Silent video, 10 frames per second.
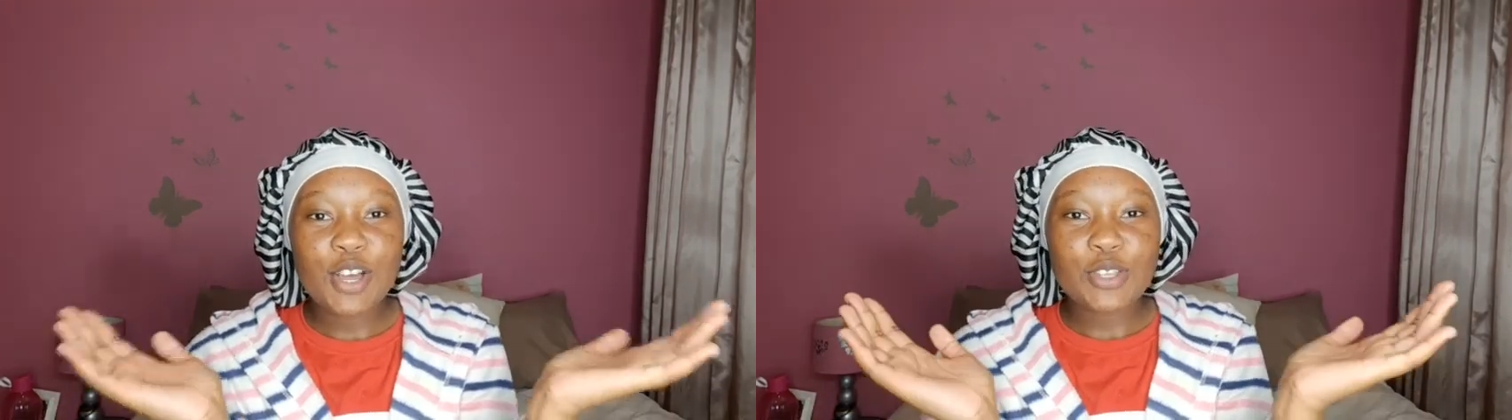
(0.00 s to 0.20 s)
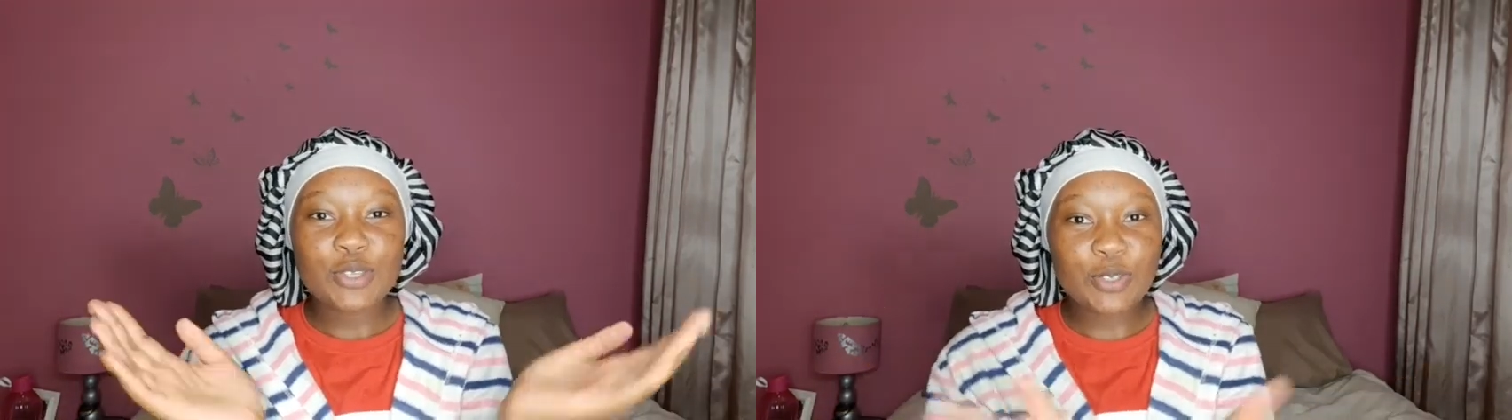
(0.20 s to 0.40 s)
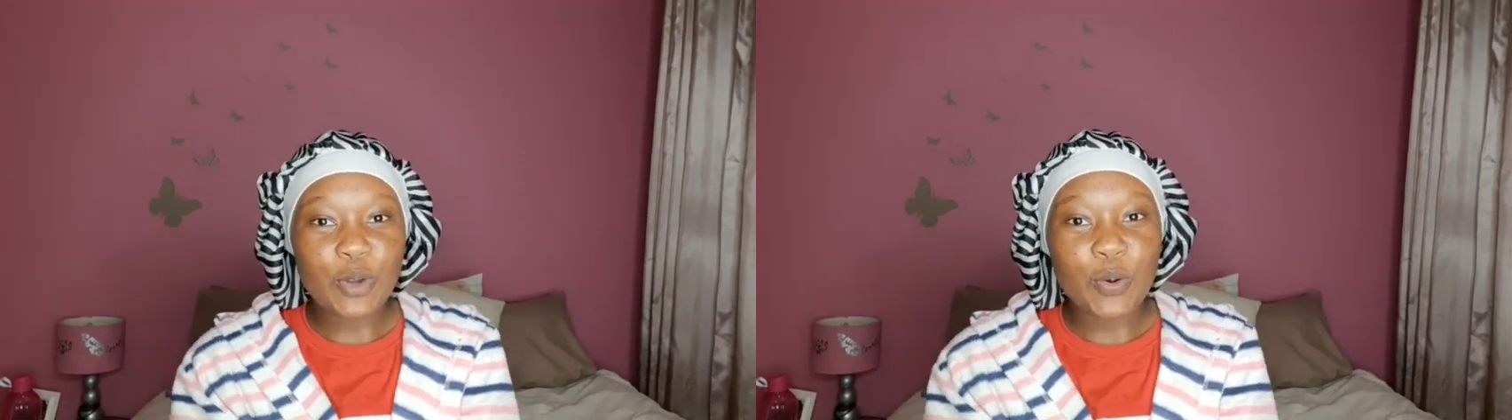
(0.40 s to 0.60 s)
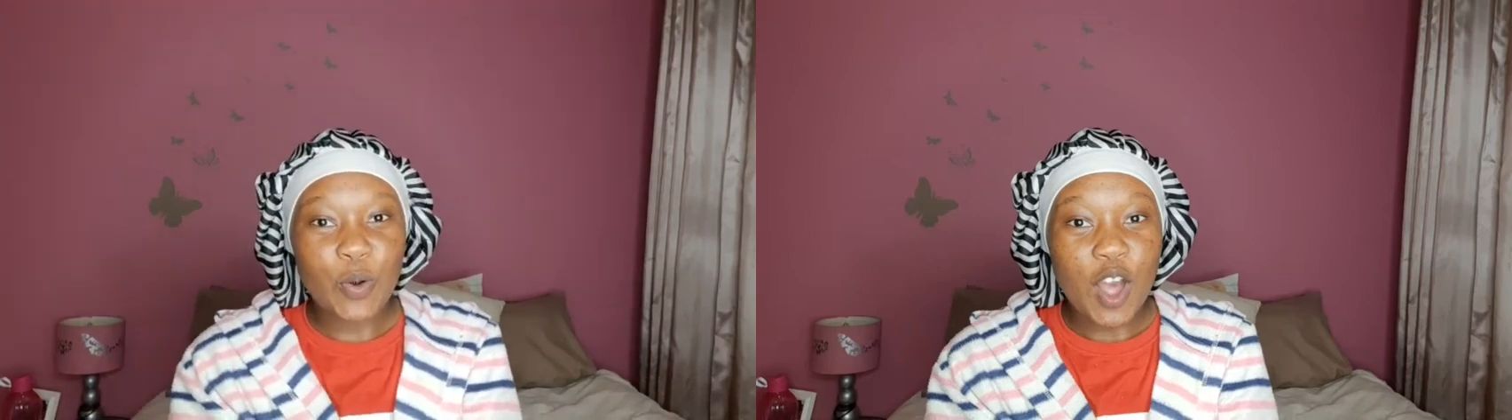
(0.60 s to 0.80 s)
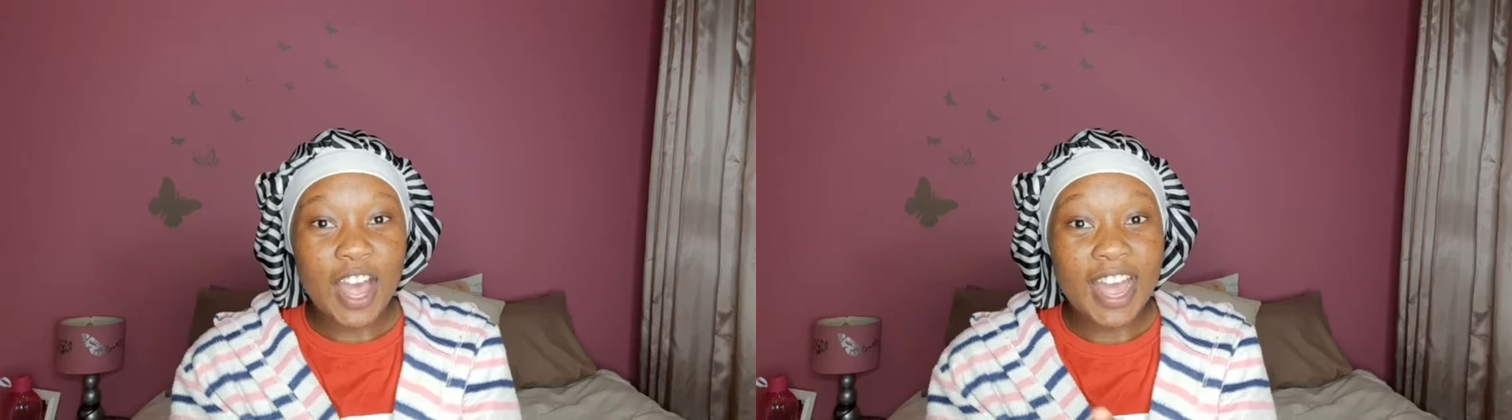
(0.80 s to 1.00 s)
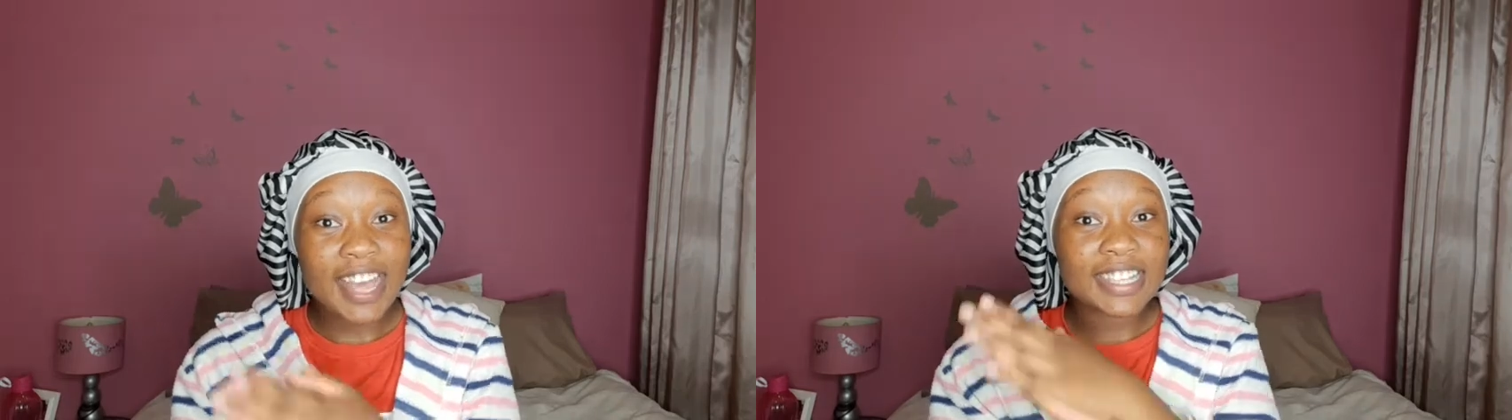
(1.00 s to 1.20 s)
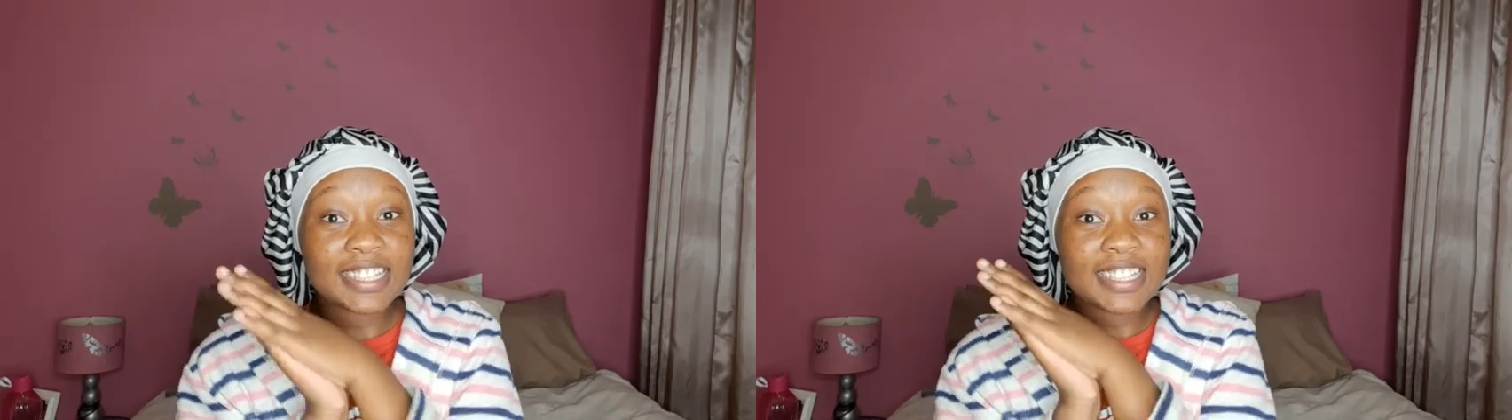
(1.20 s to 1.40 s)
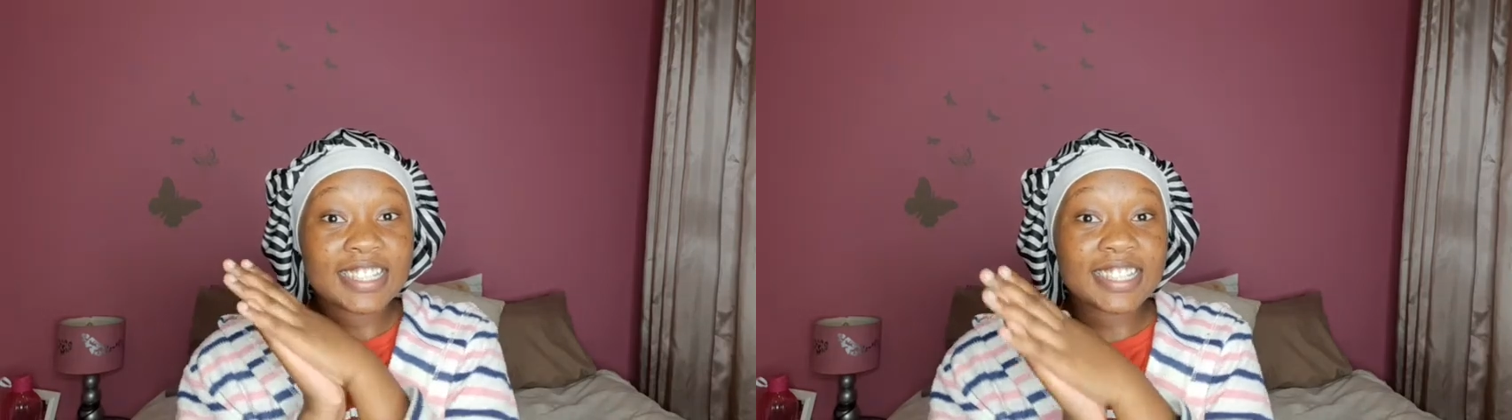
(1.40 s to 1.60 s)
So,
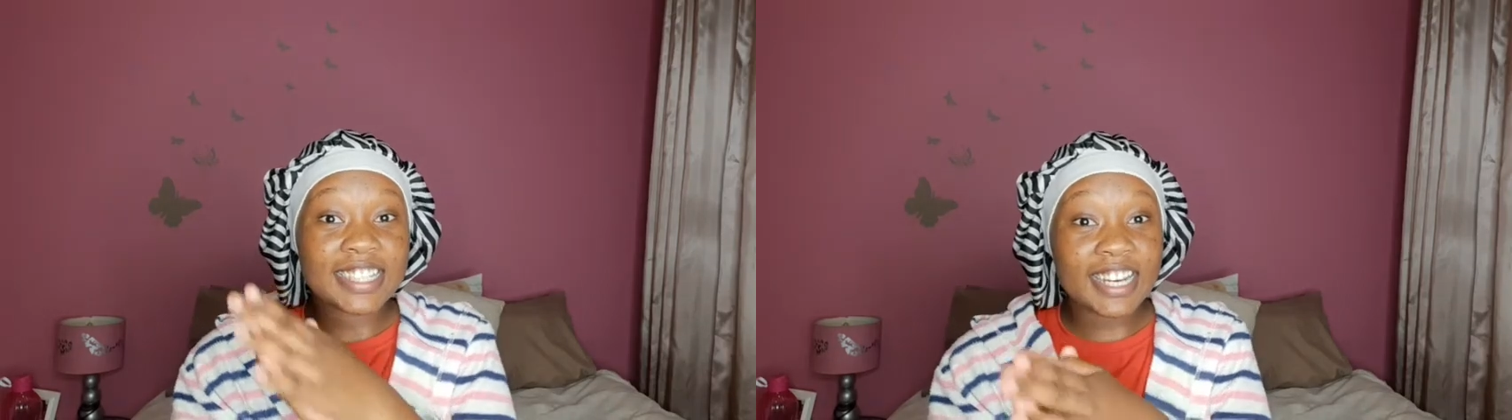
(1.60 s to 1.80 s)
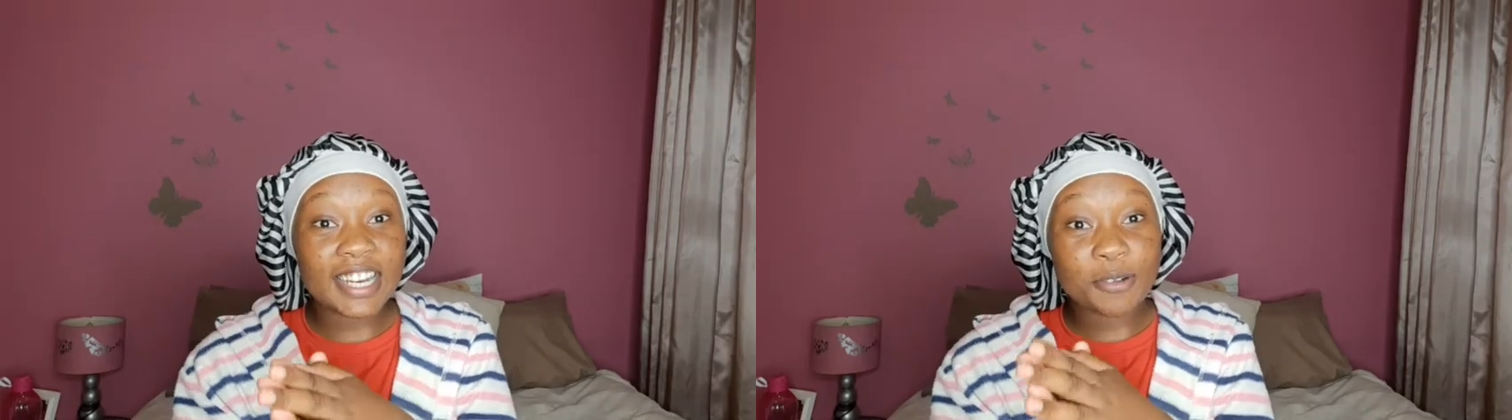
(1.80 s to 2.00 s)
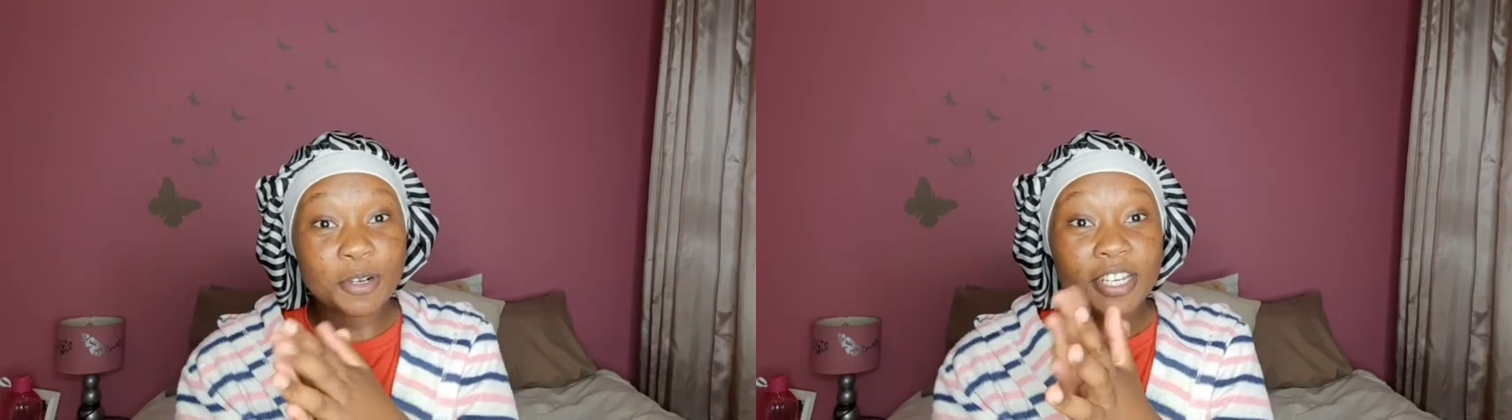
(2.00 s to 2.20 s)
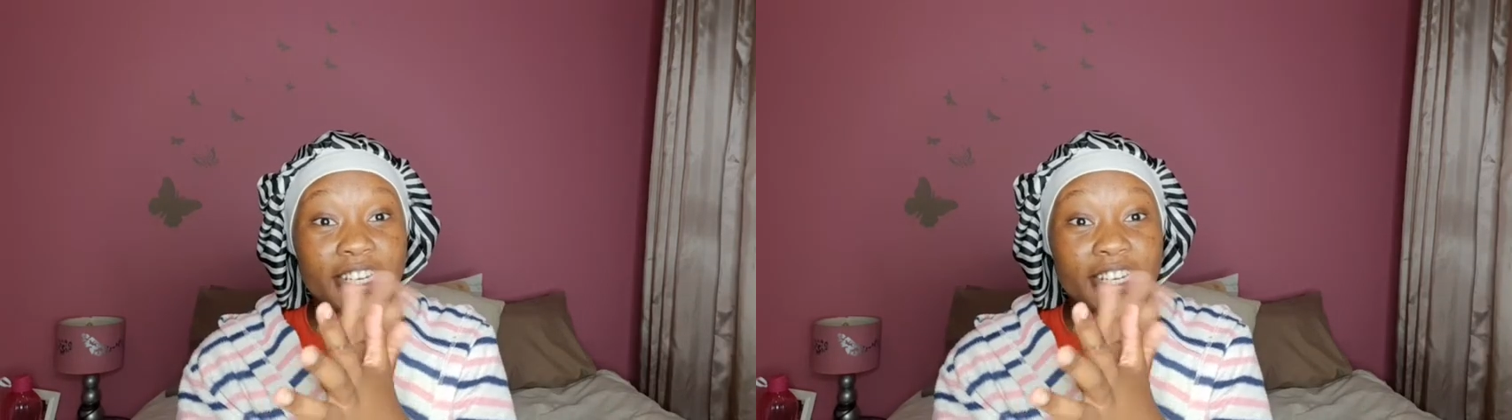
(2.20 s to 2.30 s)
today we're in